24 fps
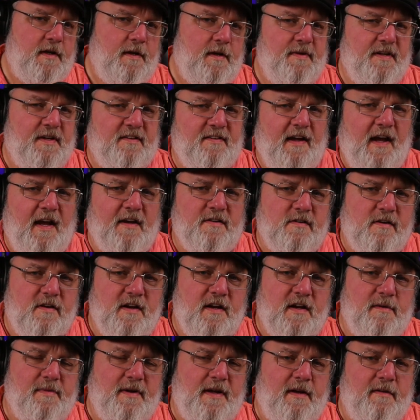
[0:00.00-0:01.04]
I'm
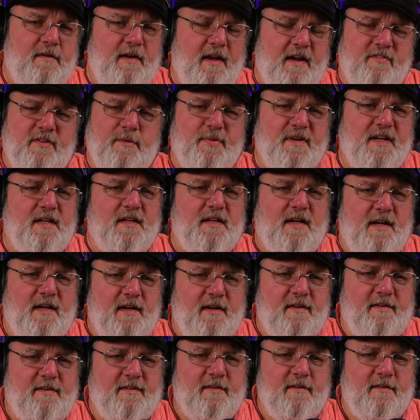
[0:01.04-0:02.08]
exaggerating about everybody
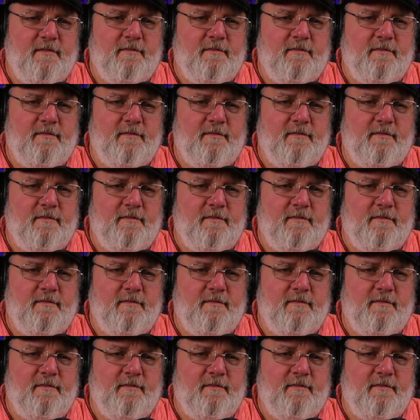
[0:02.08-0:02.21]
lies?